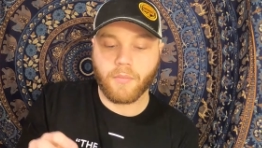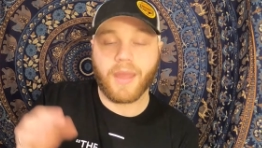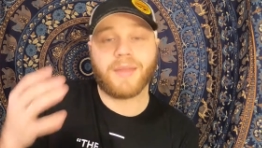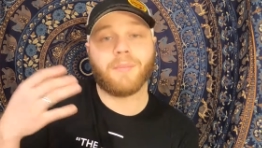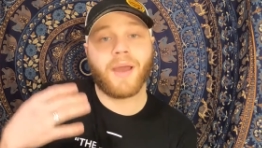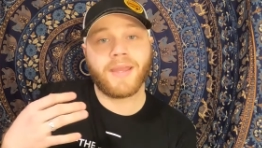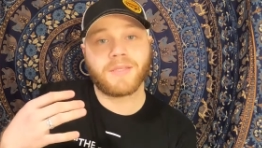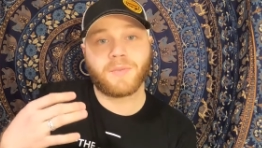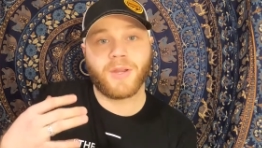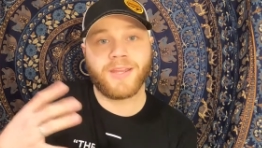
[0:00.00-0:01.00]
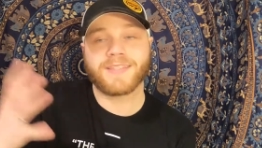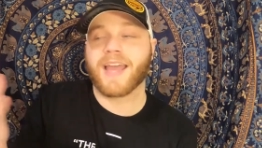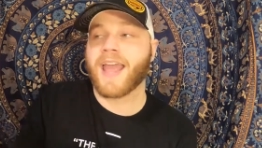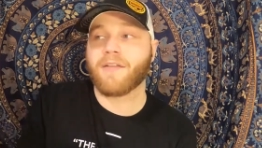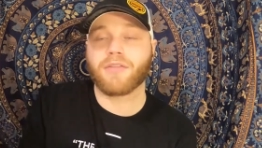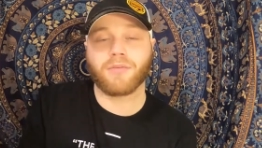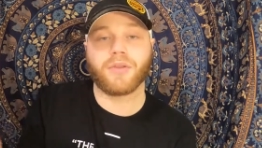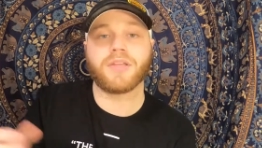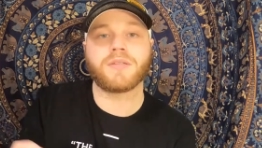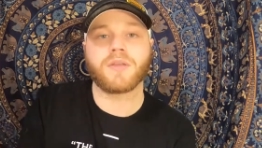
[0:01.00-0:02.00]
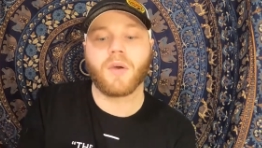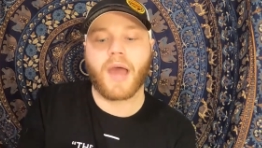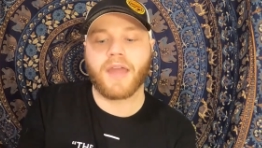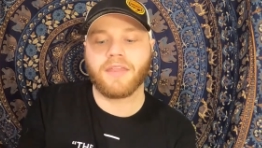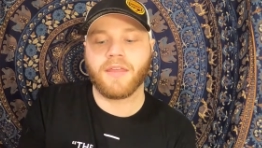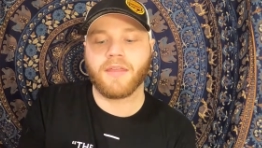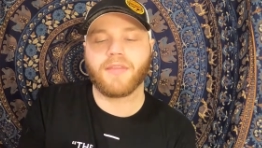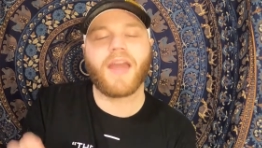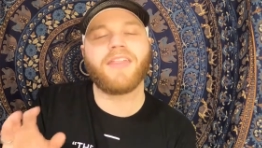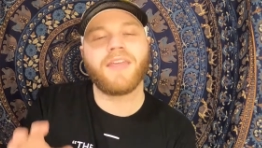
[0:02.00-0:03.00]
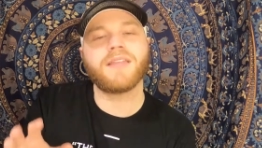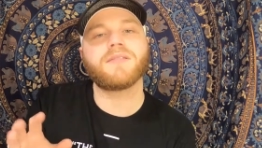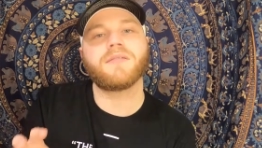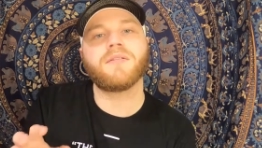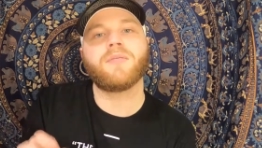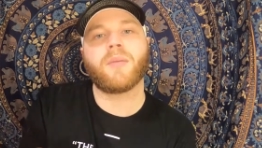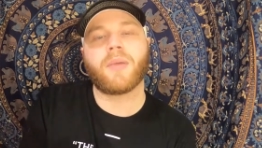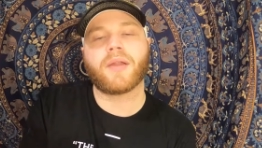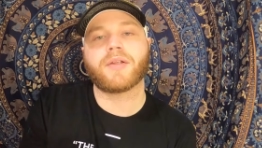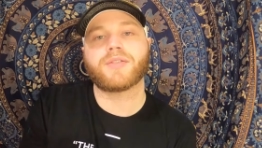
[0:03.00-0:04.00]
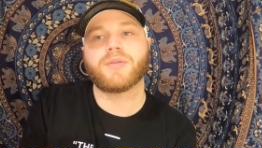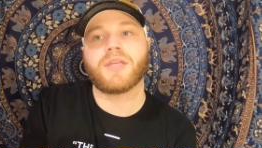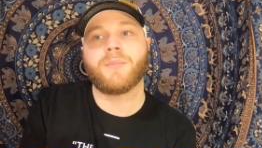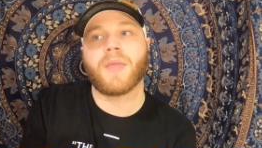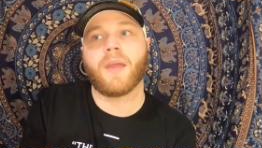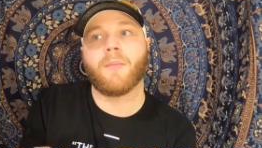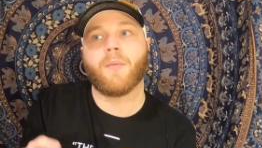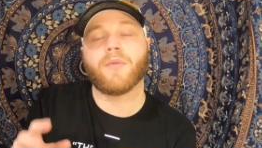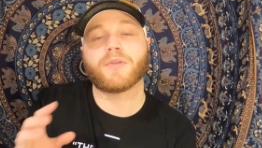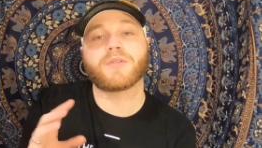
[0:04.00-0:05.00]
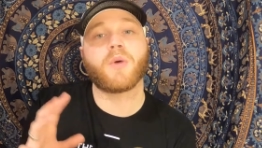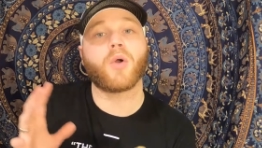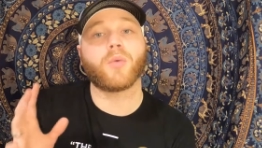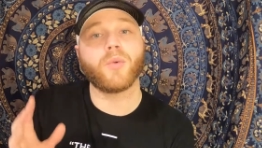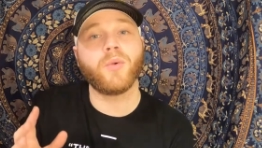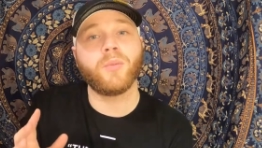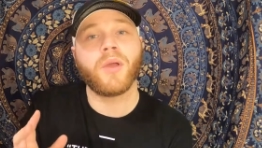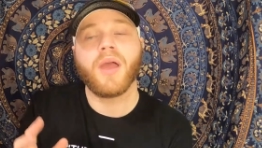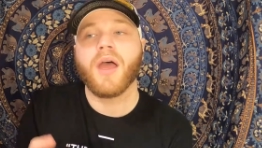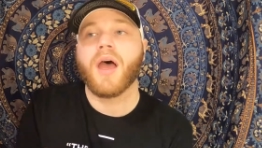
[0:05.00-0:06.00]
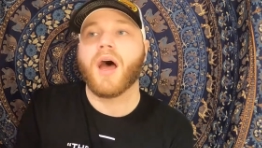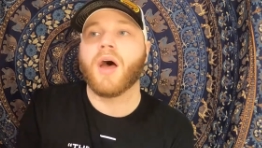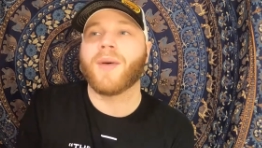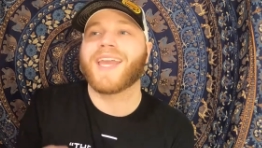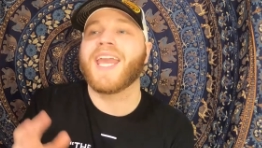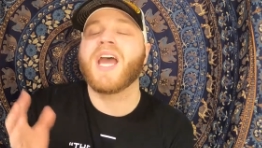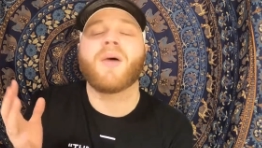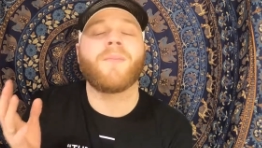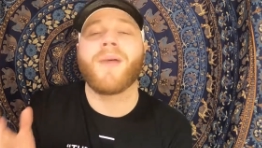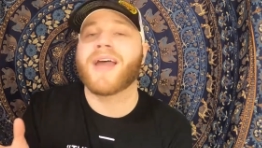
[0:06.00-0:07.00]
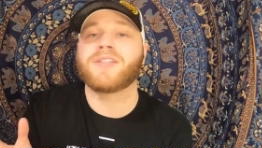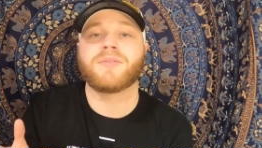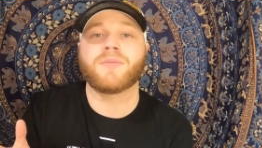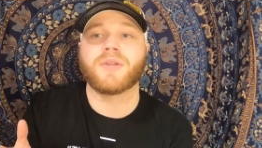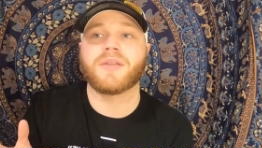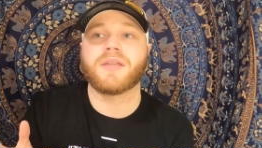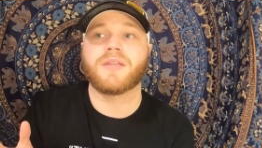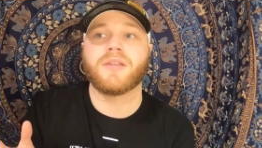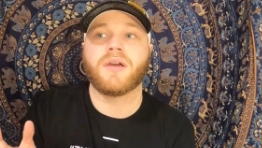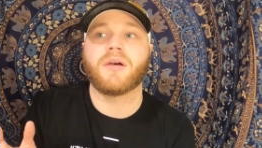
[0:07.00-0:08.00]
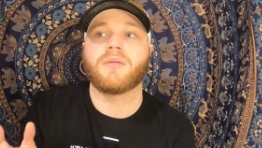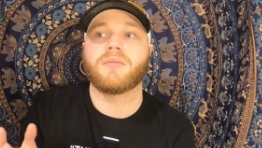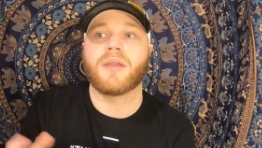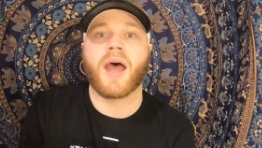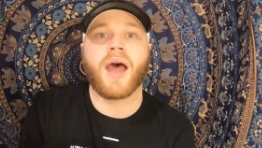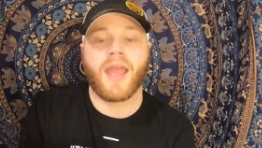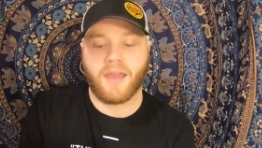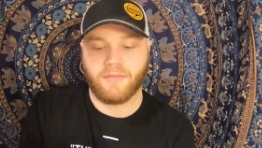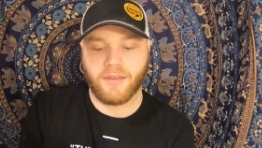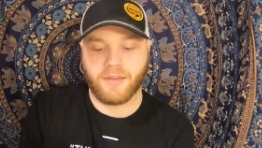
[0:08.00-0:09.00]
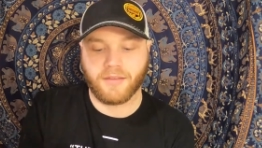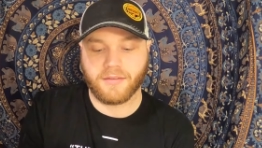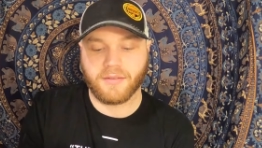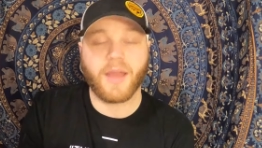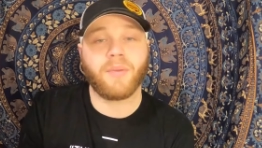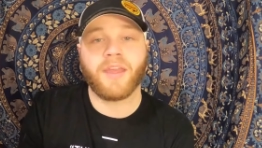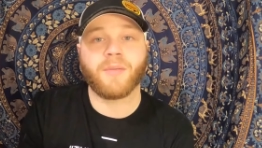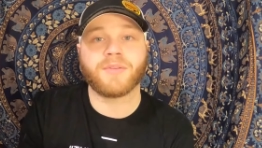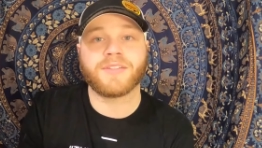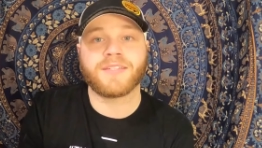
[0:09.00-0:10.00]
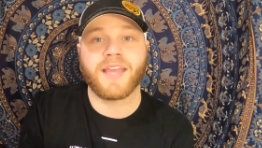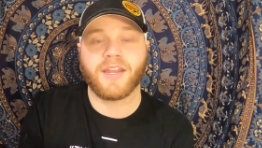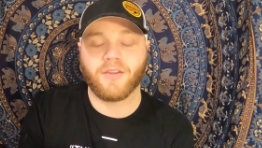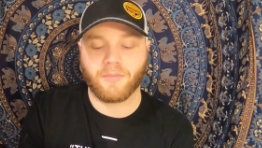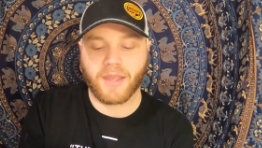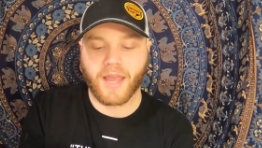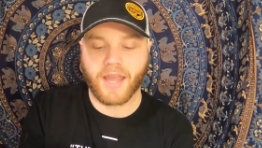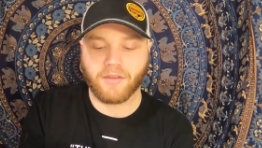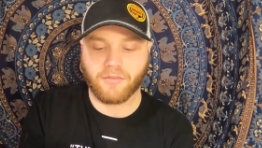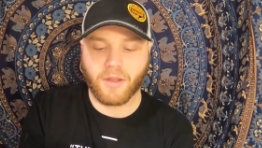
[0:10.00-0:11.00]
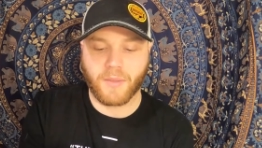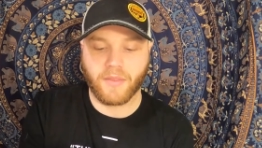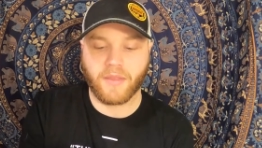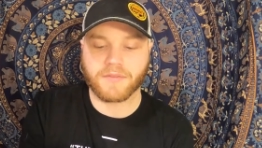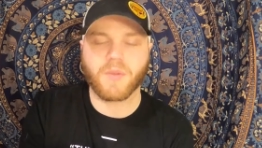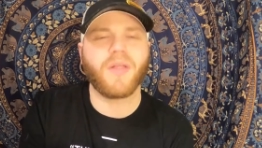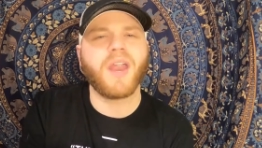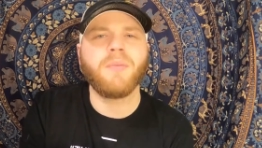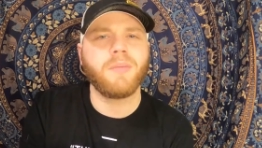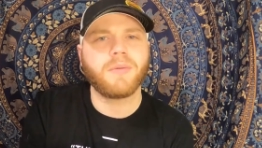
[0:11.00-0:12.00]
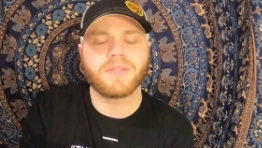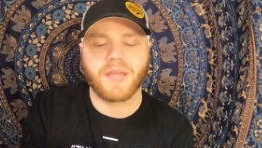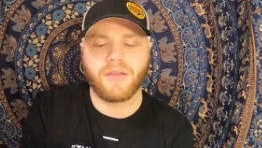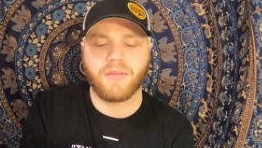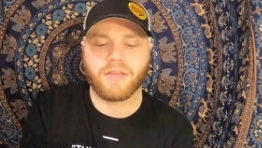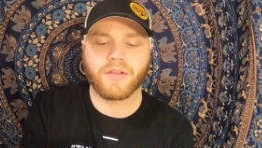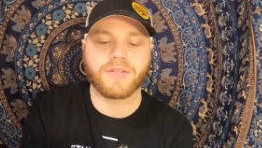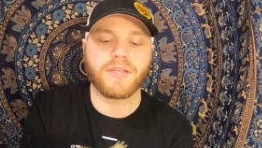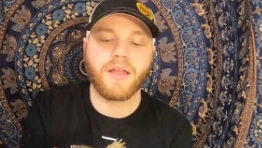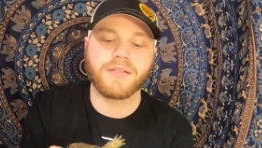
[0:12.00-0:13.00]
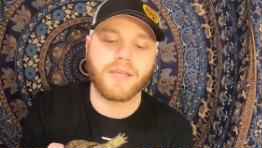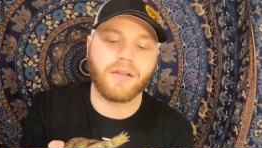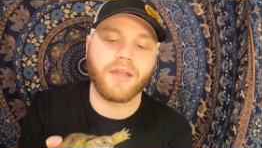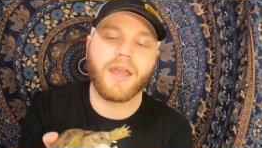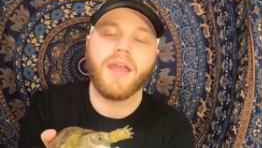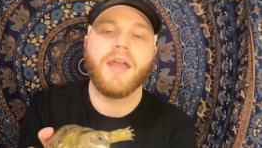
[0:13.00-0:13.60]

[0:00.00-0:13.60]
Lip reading: in my experience, I have 3, so I think it's a little bit better to keep them with a small group. I can't imagine really, you know, not being able to see any of my kind throughout my life. So a lot of people will tell you that they're solitary,